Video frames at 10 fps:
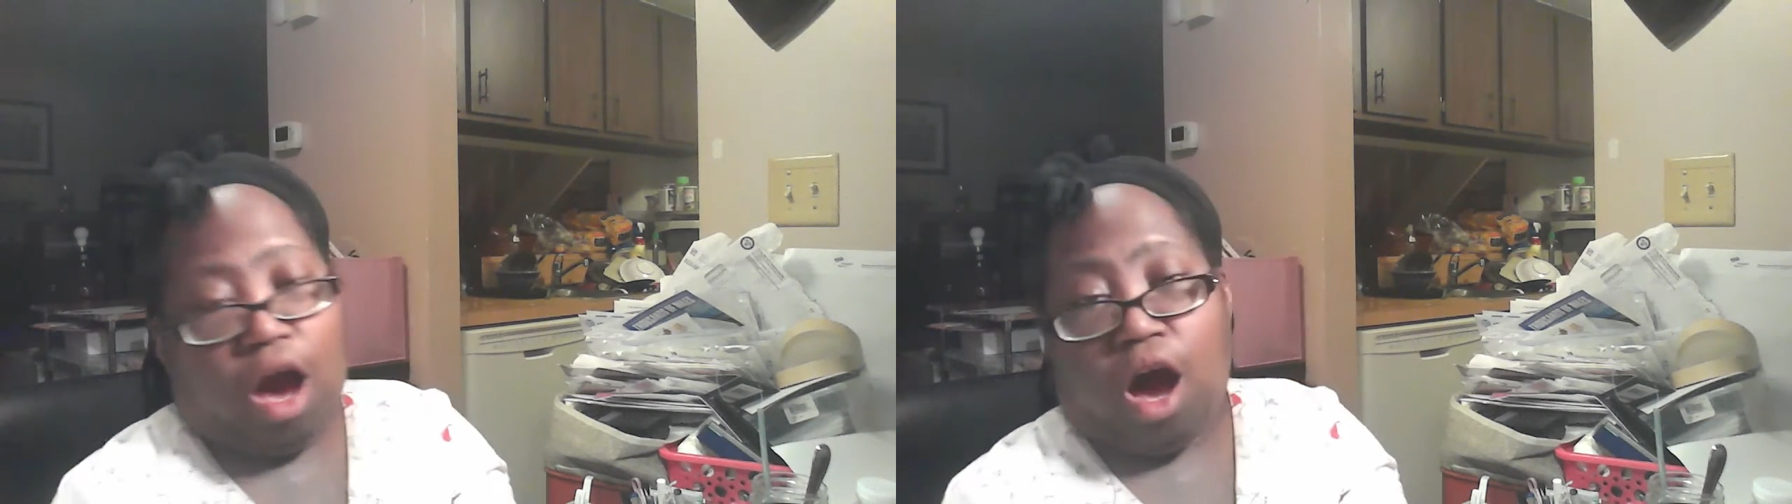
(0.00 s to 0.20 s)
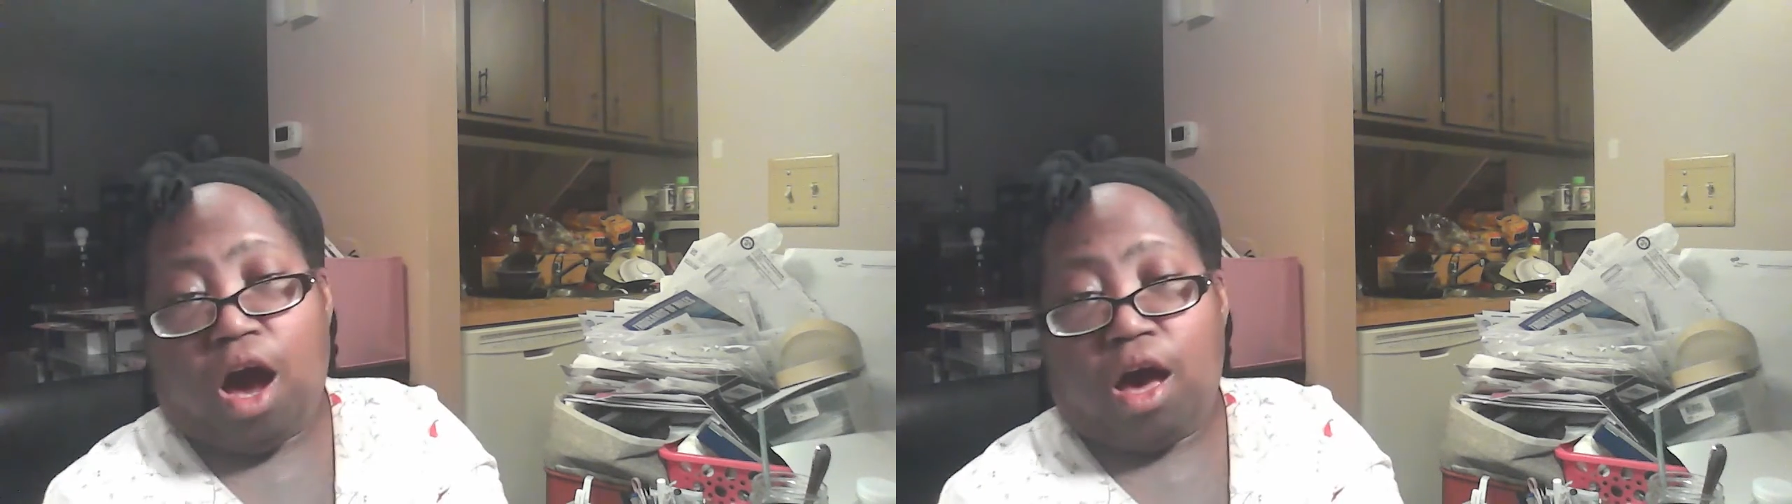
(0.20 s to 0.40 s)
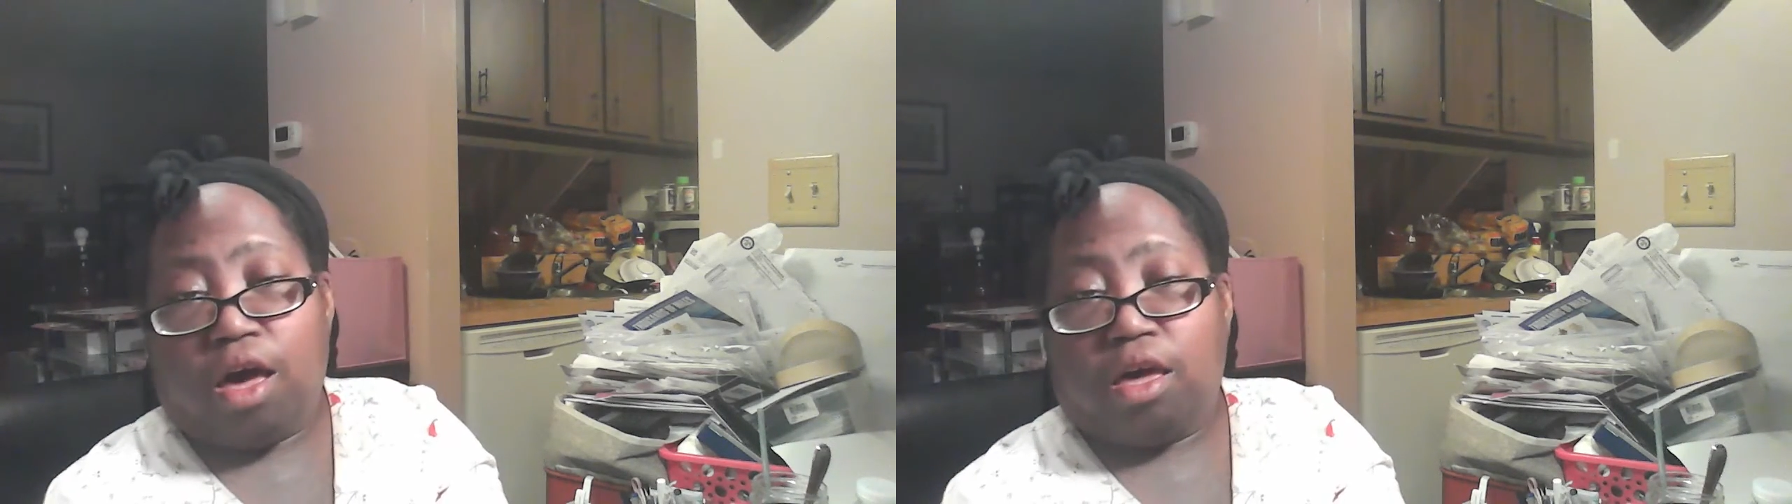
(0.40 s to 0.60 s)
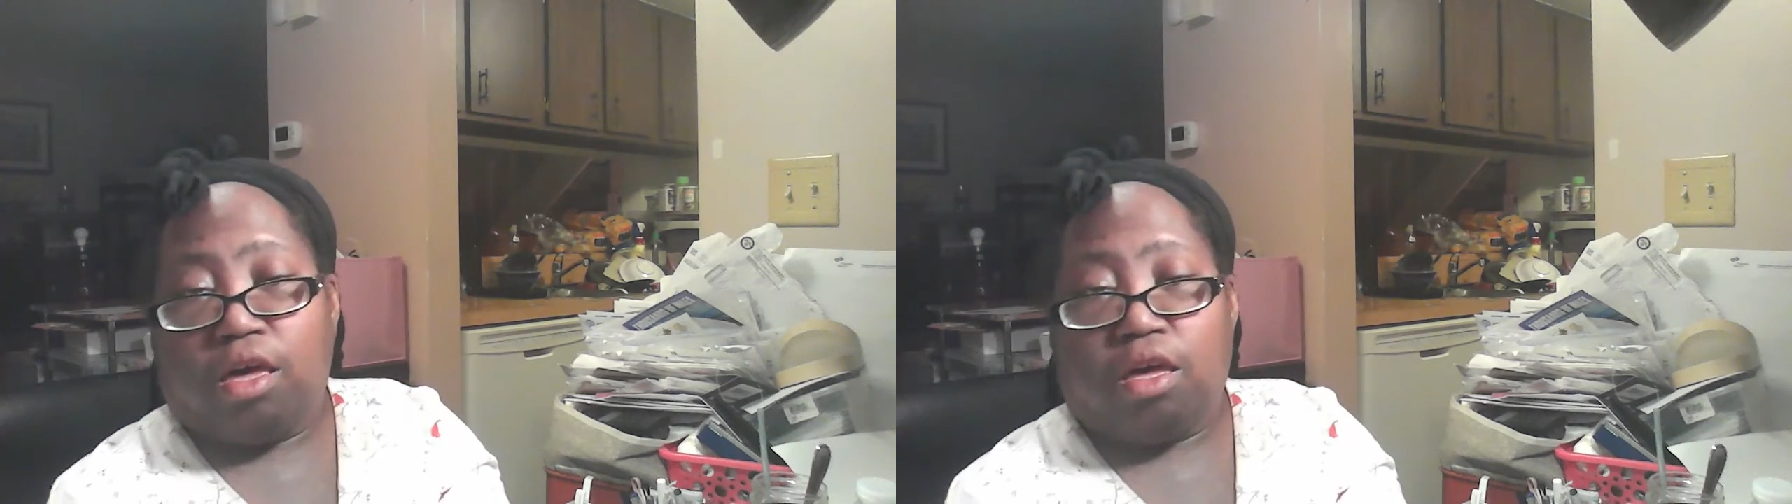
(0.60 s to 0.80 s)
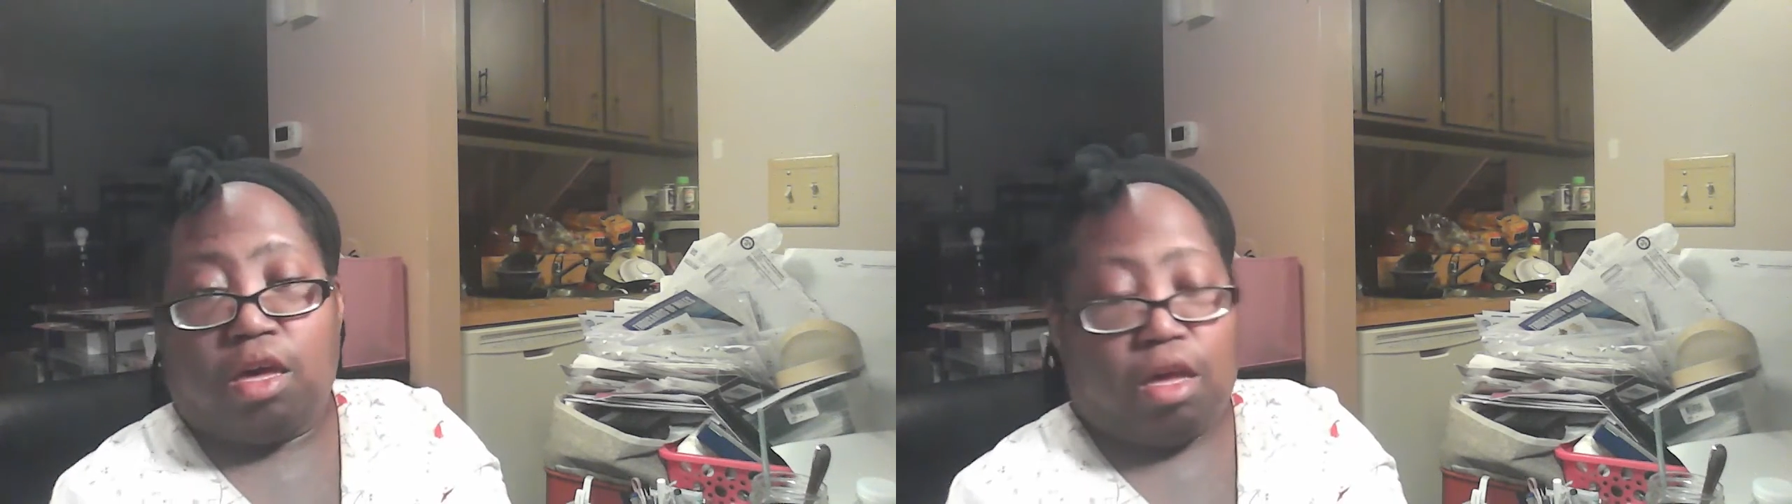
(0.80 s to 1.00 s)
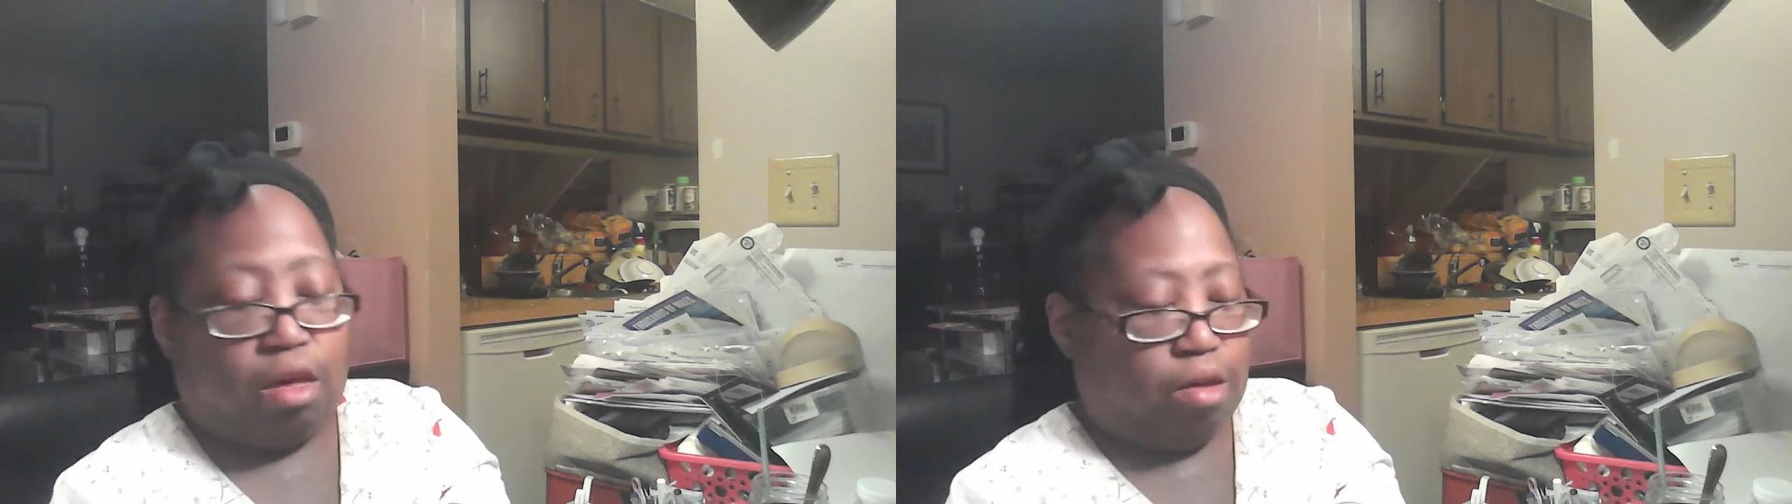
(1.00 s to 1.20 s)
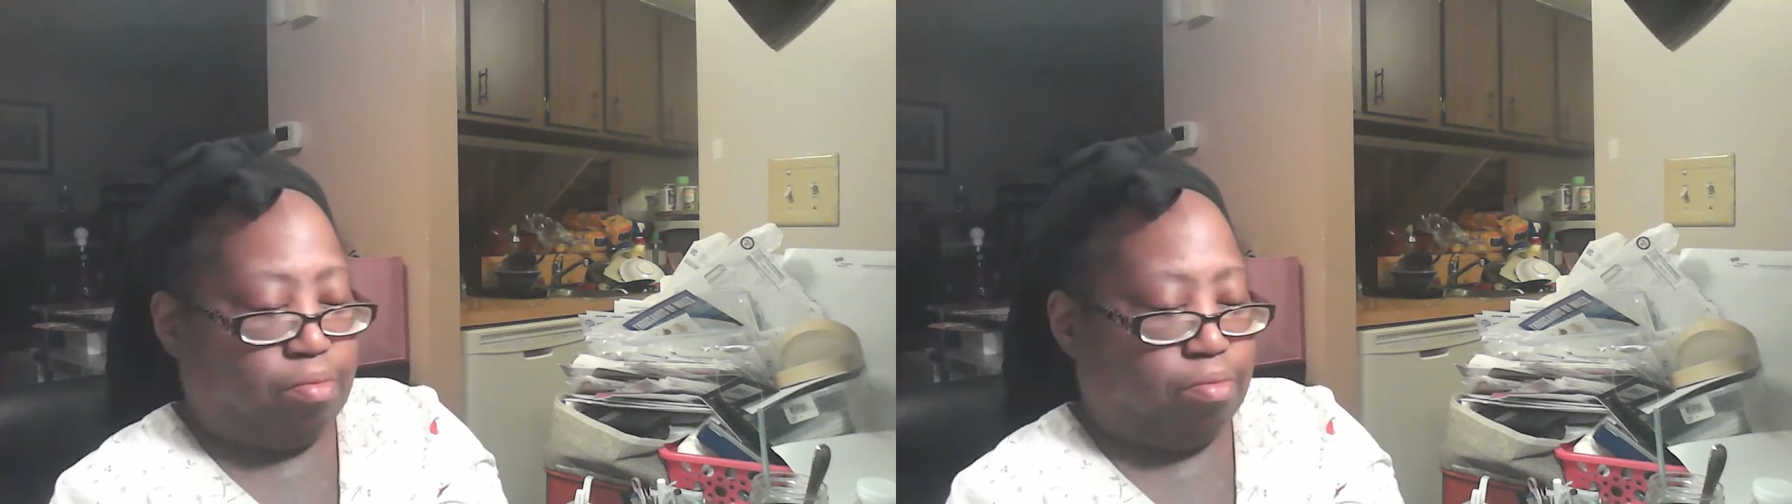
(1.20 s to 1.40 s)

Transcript: I am